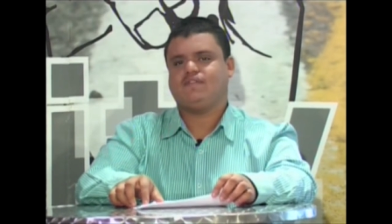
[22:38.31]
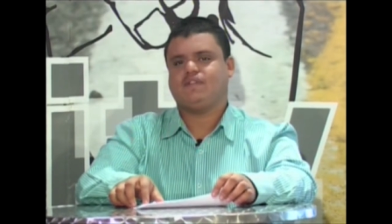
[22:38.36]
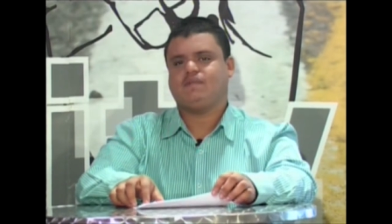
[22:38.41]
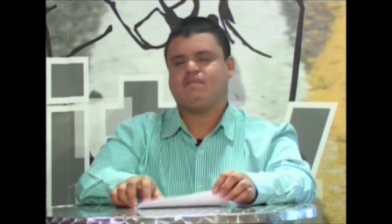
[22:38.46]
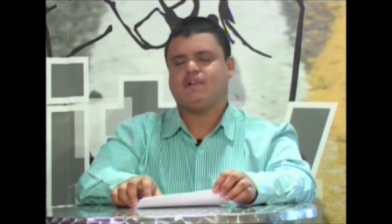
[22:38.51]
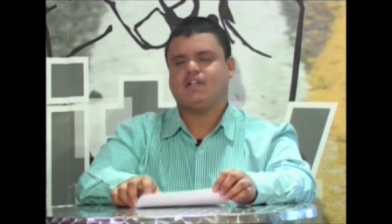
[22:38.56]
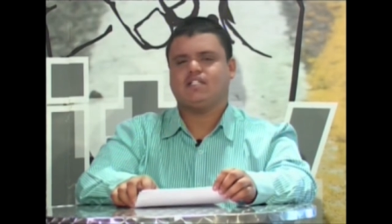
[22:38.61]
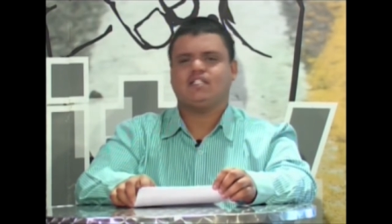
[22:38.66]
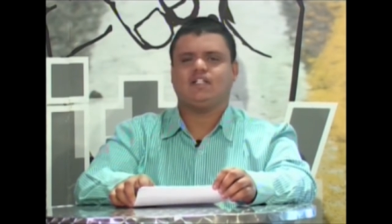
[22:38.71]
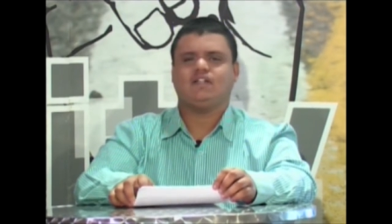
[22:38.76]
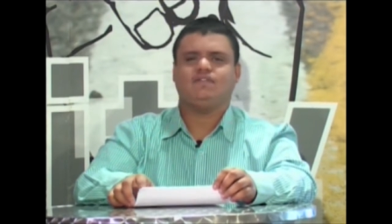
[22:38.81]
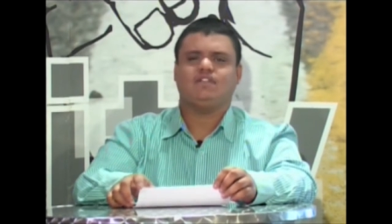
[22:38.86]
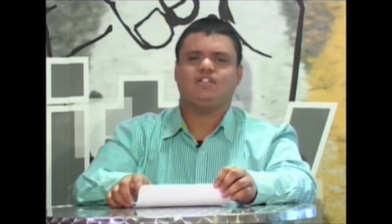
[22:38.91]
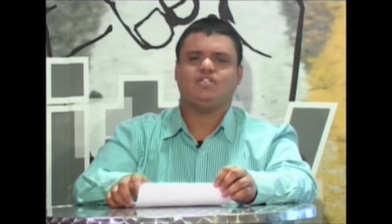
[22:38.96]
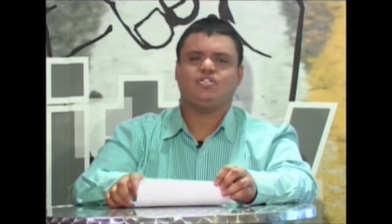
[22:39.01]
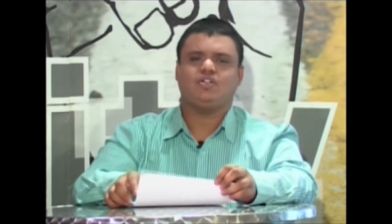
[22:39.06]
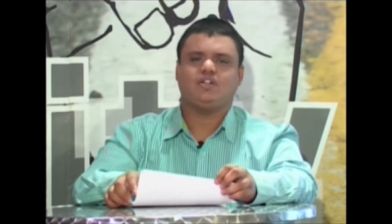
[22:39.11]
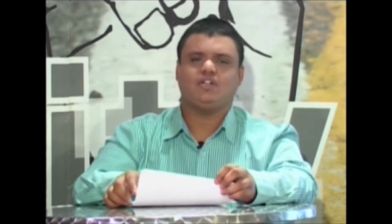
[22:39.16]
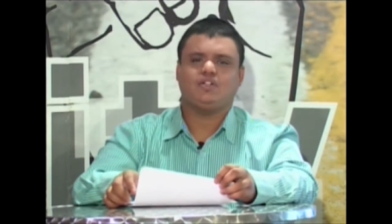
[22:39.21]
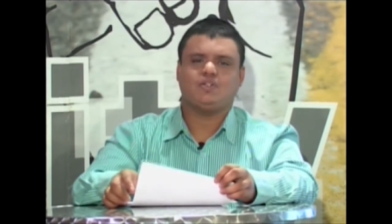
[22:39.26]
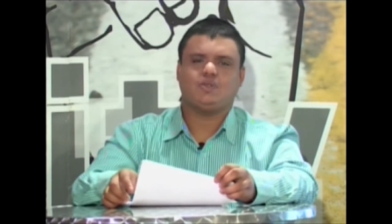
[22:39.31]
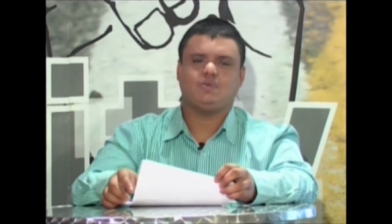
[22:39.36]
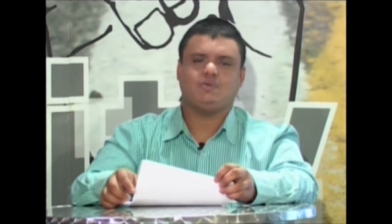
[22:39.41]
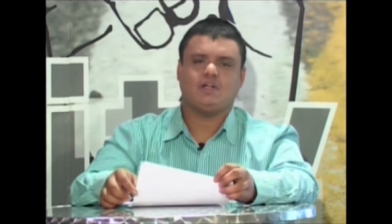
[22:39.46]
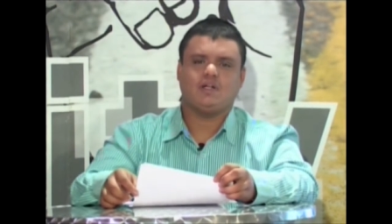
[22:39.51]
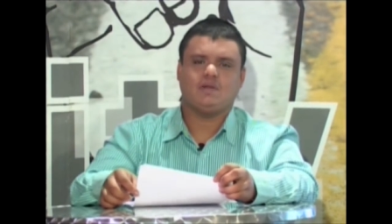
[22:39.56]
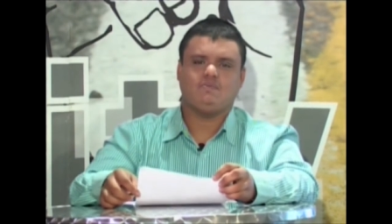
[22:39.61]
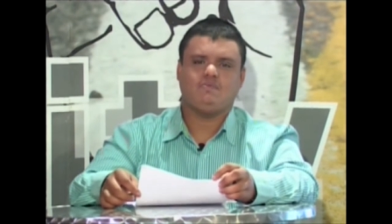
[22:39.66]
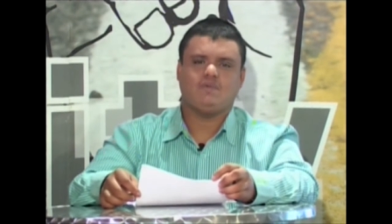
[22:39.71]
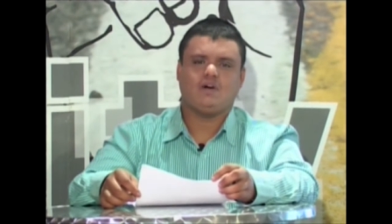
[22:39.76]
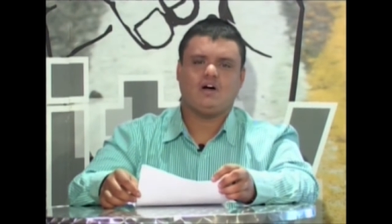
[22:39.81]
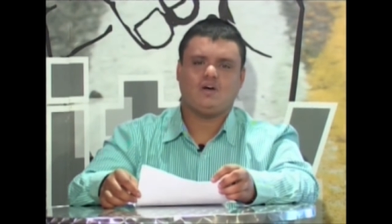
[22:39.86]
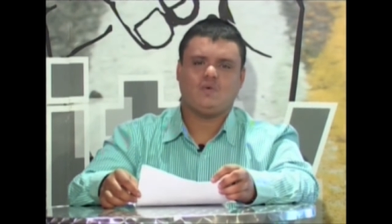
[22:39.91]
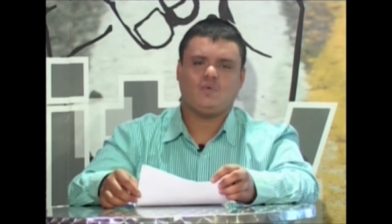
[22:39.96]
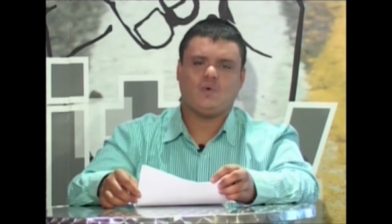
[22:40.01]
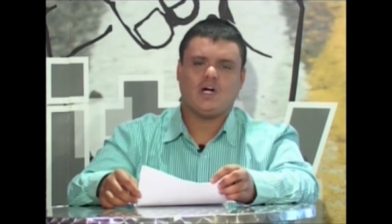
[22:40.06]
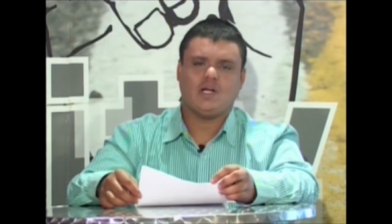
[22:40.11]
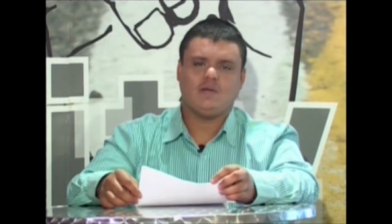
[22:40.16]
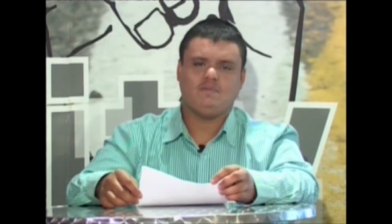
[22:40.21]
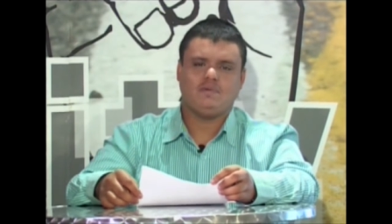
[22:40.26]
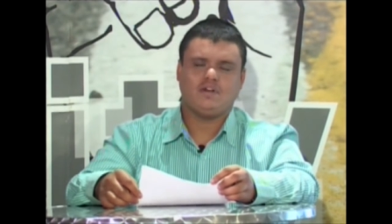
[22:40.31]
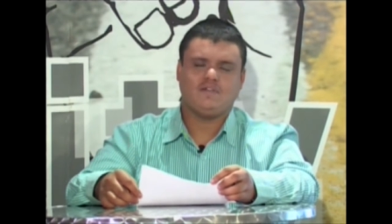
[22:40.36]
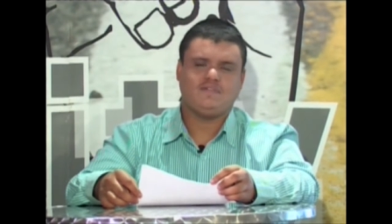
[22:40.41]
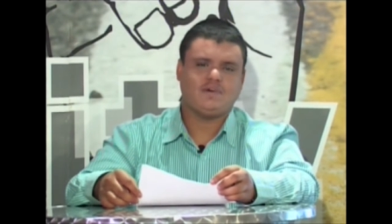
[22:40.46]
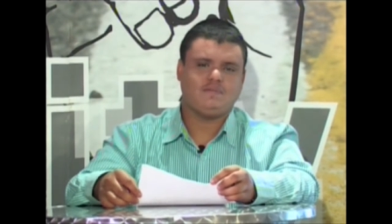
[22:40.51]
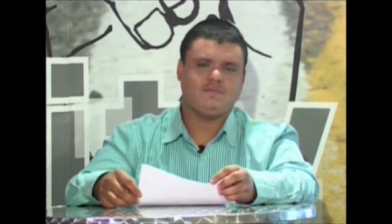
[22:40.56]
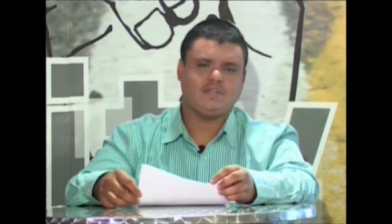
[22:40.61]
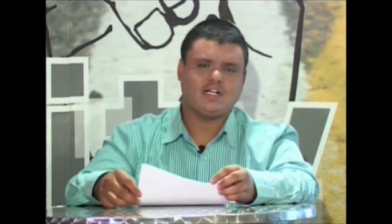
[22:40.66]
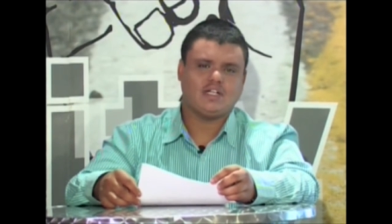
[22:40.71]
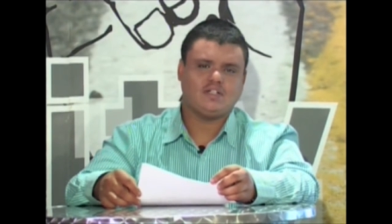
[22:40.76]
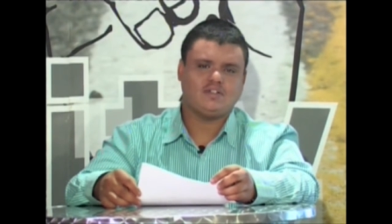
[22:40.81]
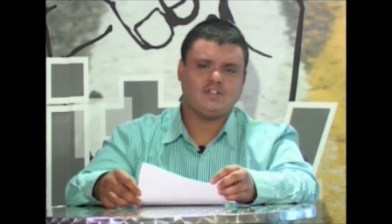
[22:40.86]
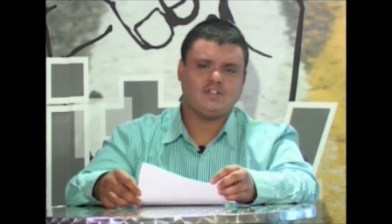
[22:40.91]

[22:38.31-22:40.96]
From myself, Tashirik Trubari, Mark Weinberg from the Right to